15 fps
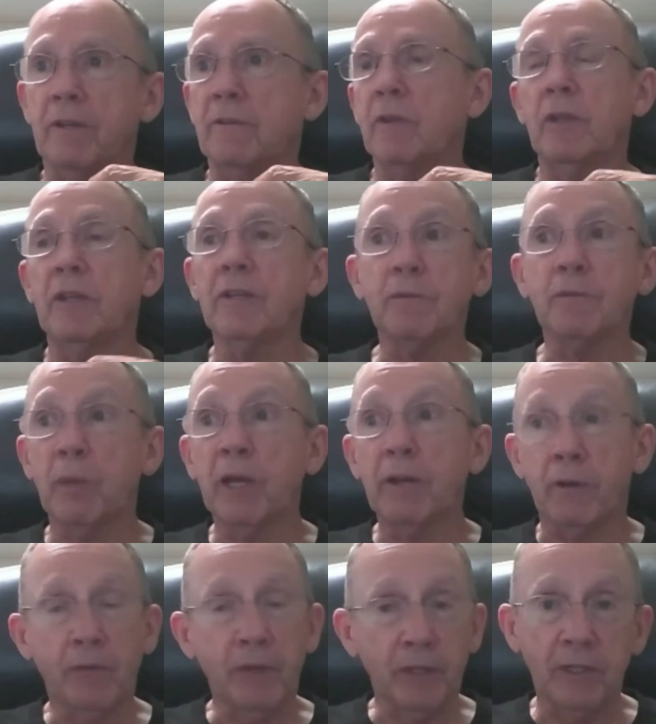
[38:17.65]
It doesn't matter
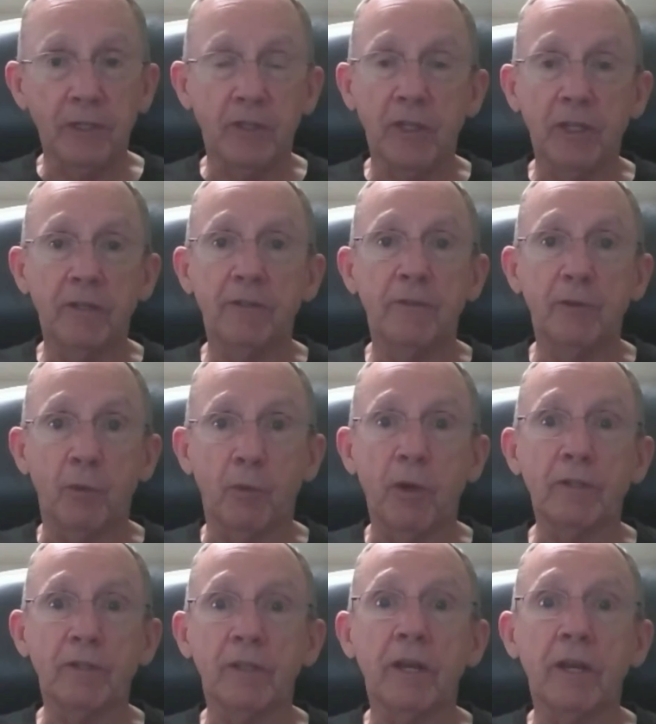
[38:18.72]
if it gets hit in your
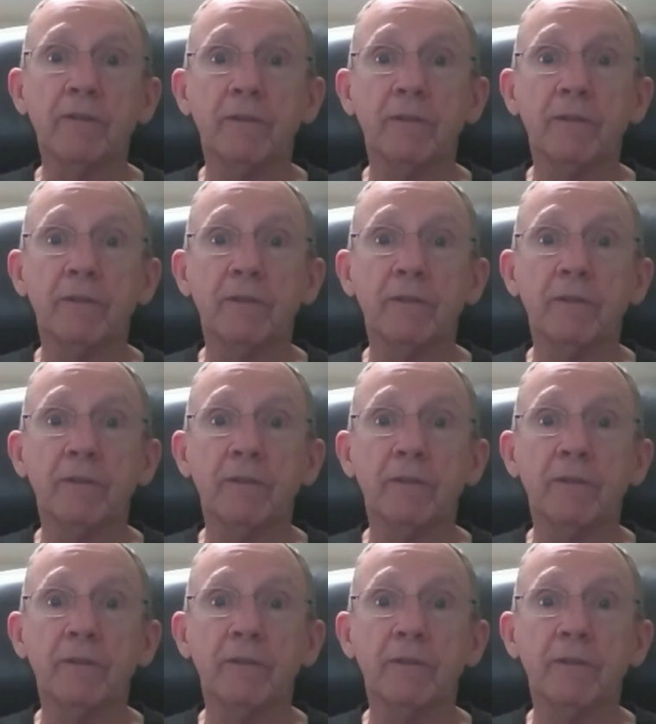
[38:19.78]
rucksack.